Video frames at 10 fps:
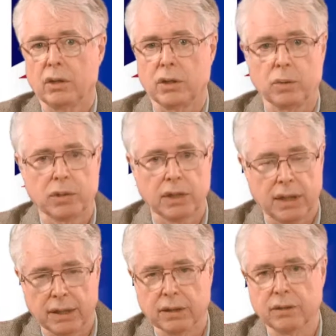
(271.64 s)
she was in
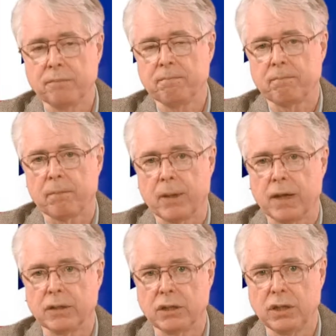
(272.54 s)
London
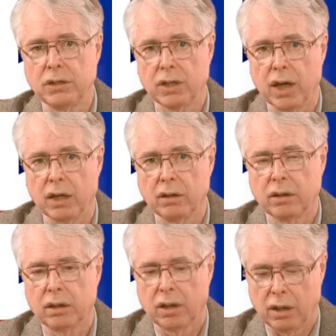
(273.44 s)
and she
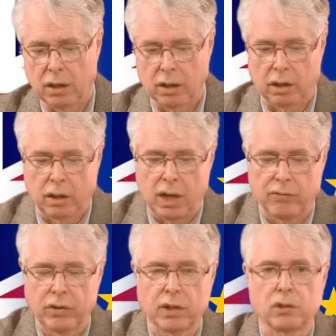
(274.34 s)
said,
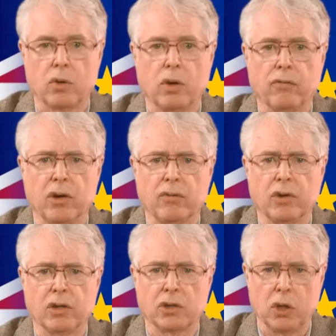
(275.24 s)
everything is going very,
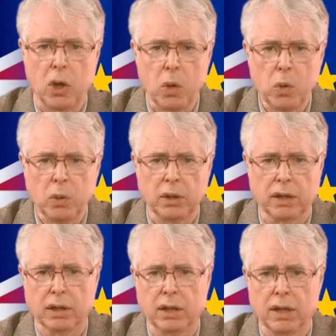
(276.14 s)
very
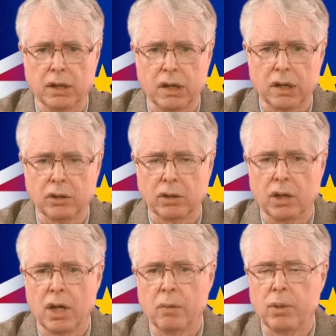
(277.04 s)
slowly in
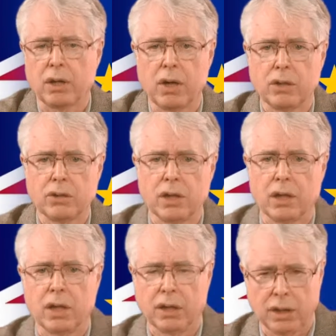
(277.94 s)
London because
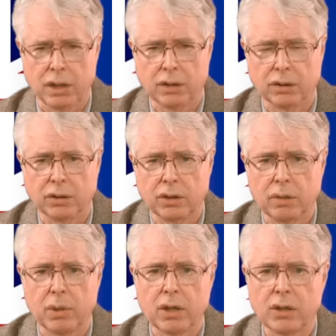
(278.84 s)
in England,
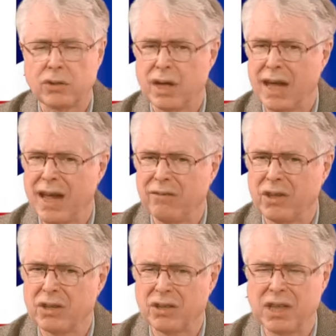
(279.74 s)
because they
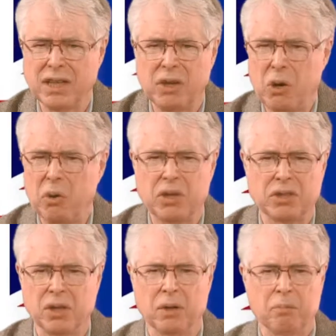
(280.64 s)
have this thing known
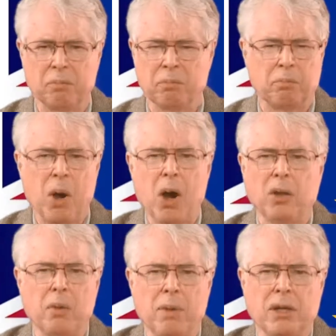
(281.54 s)
as a
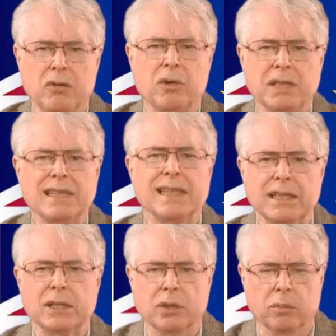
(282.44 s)
parliamentary
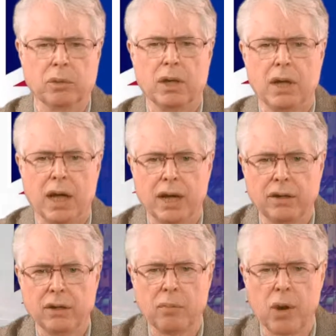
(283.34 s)
system.
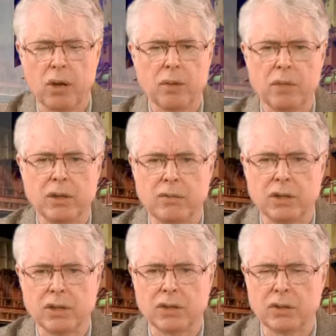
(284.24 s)
And in a
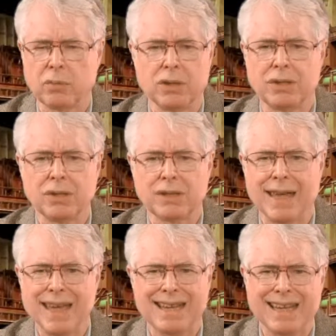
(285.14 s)
parliamentary system, you
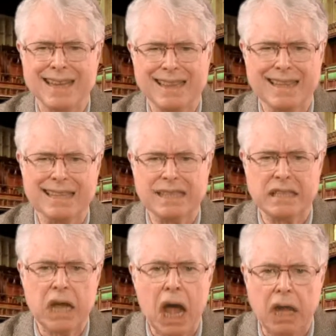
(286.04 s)
just can't get
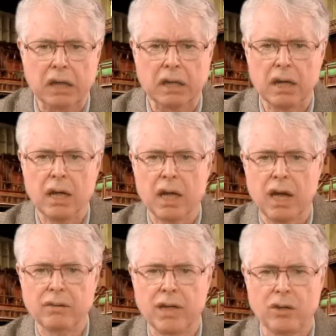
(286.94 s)
things done.
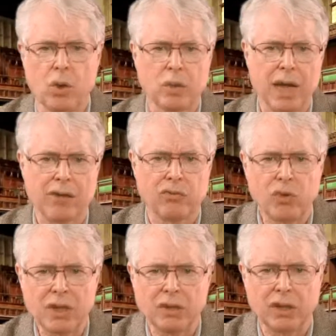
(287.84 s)
And they don't
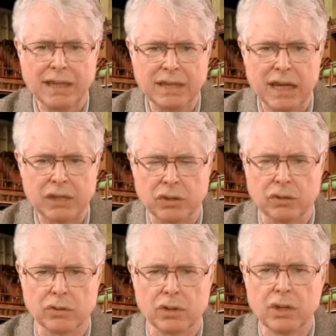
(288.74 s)
have real
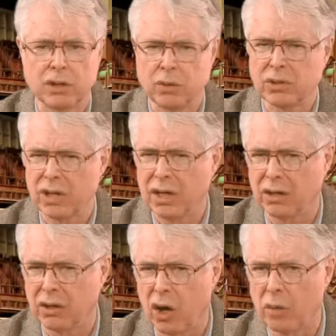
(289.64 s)
elections. She was
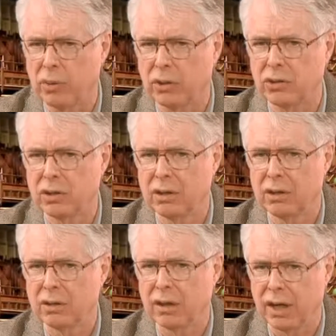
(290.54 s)
saying garbage
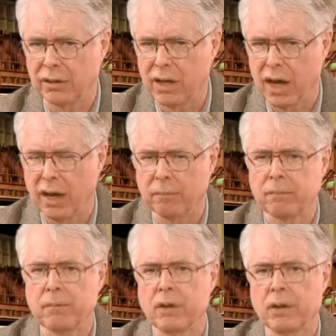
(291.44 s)
like that.